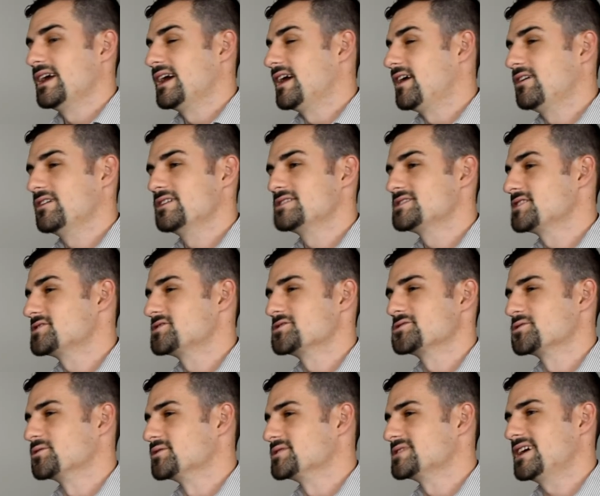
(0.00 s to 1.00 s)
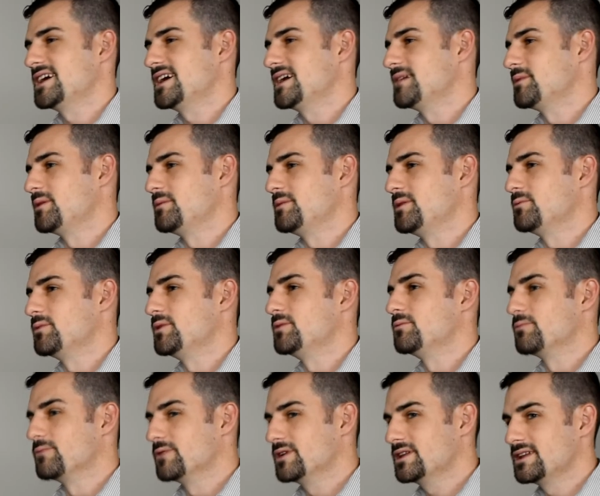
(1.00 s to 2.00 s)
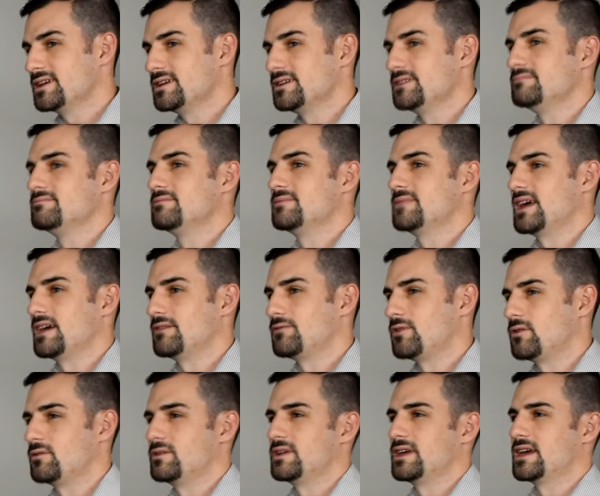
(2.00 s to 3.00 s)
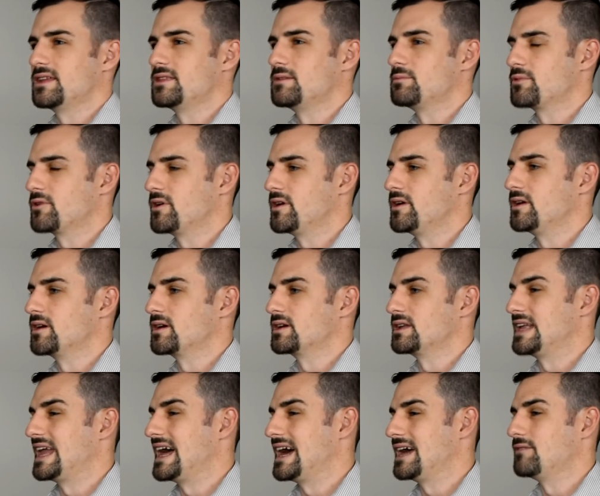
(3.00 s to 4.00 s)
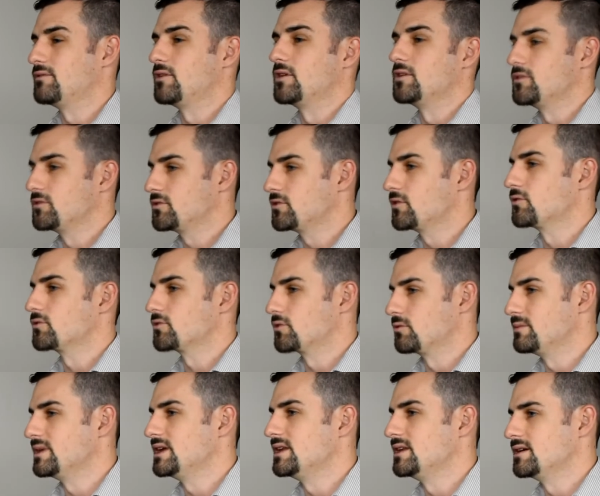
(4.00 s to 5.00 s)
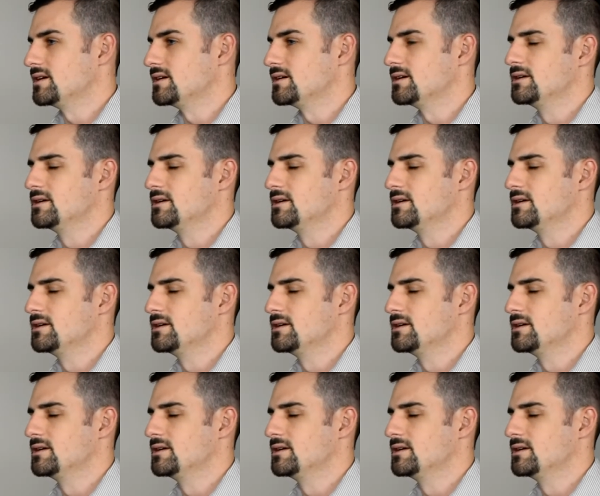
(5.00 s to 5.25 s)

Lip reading: All in such a short time. I mean, we really have only had the product live on social media.